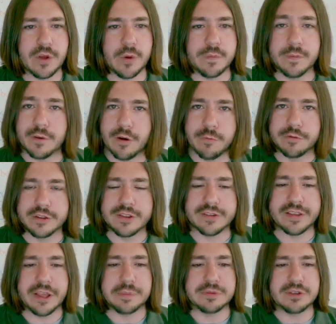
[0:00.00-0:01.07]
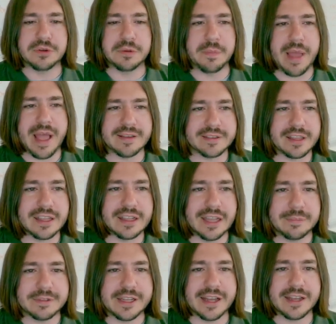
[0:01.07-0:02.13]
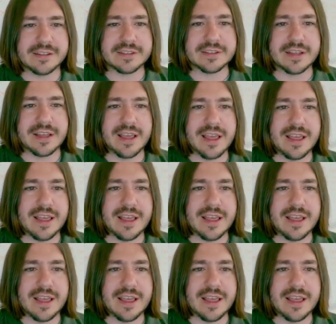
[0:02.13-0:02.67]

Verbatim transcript: Hope, hopefully this helps you to pass the CLEP test.